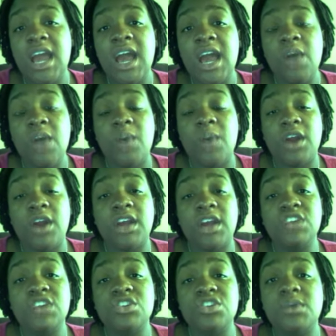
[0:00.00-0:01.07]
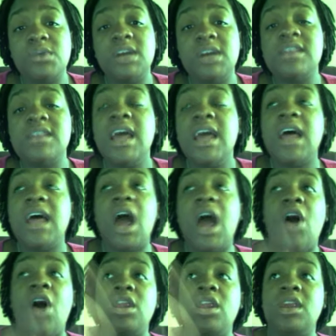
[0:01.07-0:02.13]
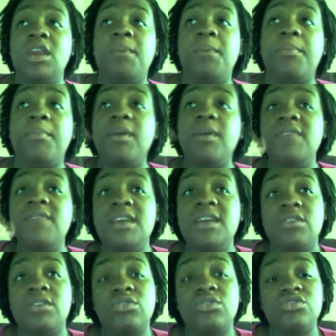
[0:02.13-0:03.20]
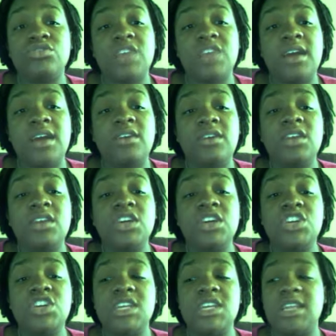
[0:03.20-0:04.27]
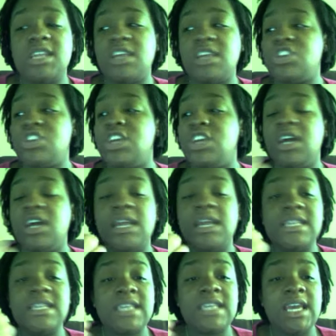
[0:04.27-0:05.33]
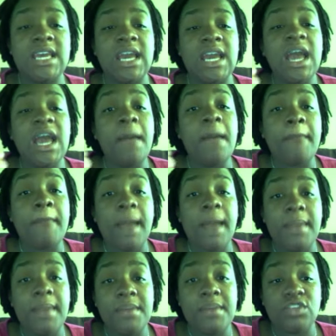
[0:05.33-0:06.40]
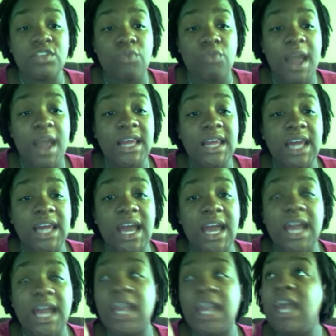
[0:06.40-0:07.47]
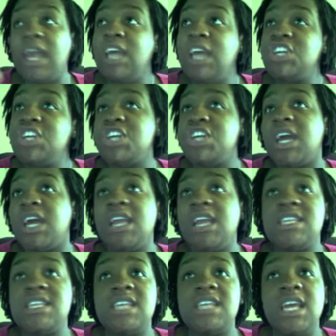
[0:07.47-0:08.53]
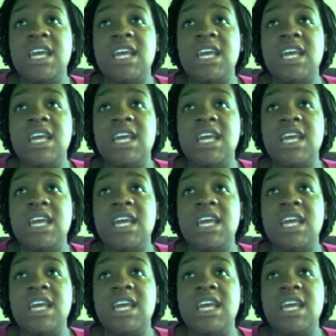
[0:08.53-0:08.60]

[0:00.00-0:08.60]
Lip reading: what her issue was. On the previous ultrasound, she said that she couldn't see my baby's right leg. She couldn't see